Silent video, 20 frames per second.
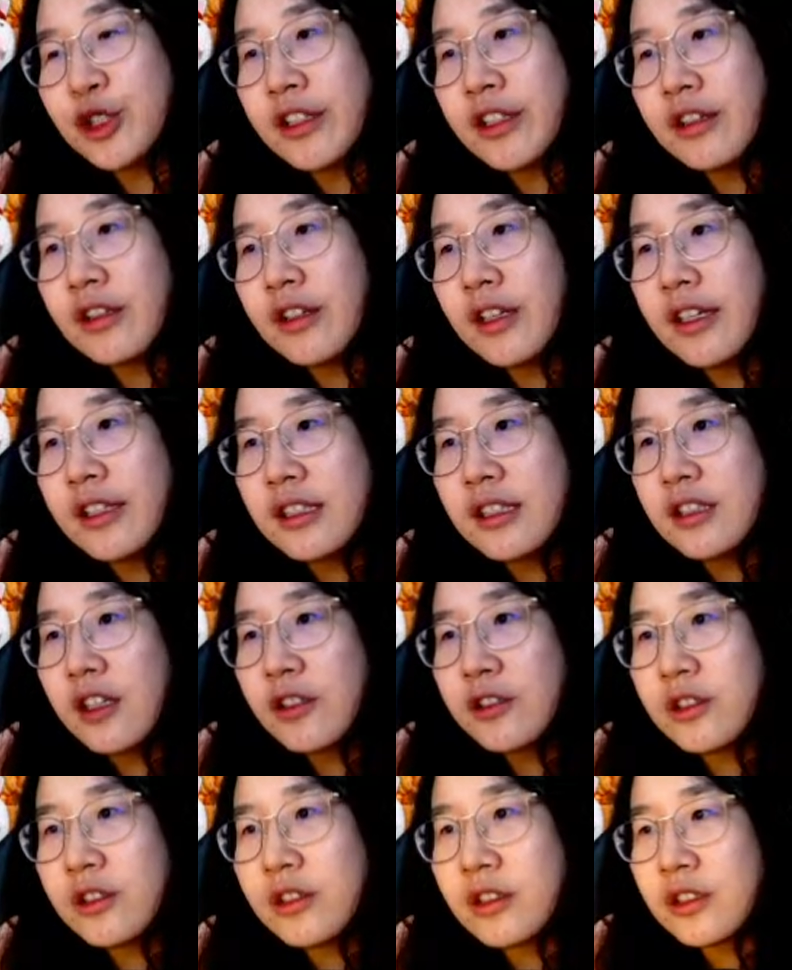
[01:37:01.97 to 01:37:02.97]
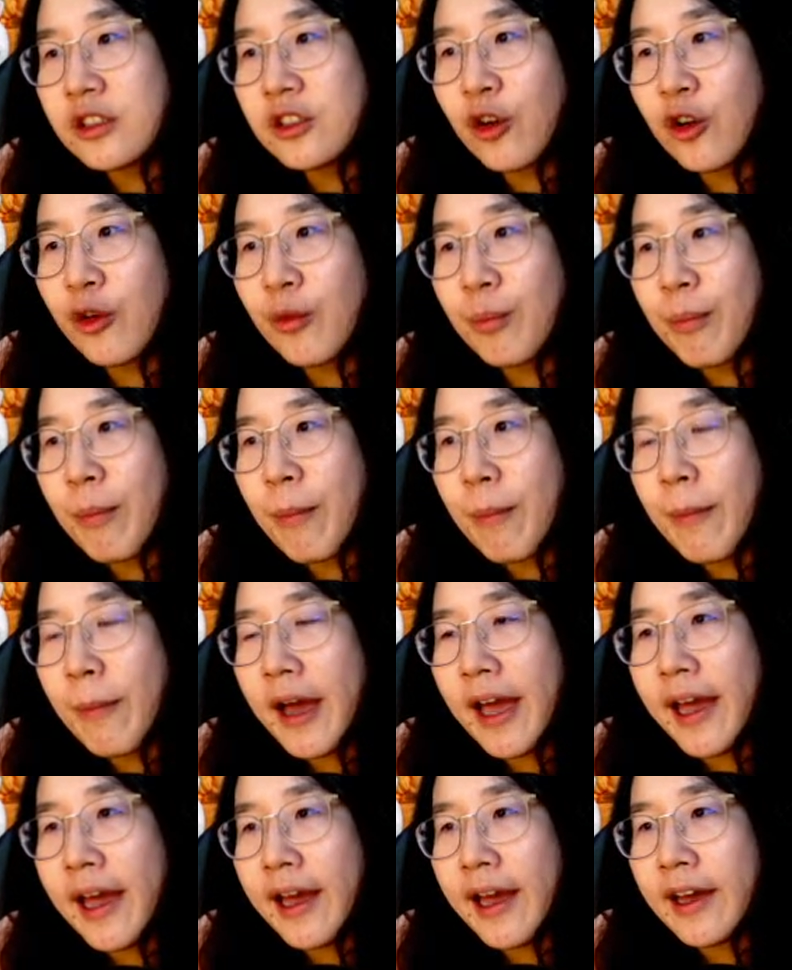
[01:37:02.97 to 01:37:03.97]
is not so
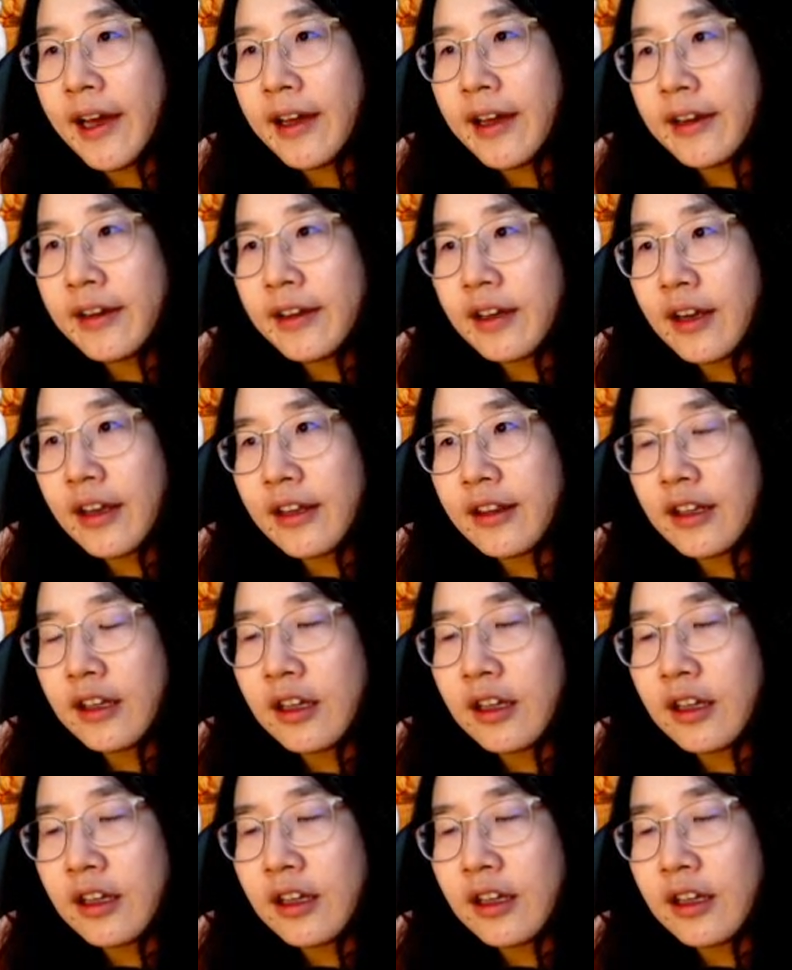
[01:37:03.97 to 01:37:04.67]
bad, I think.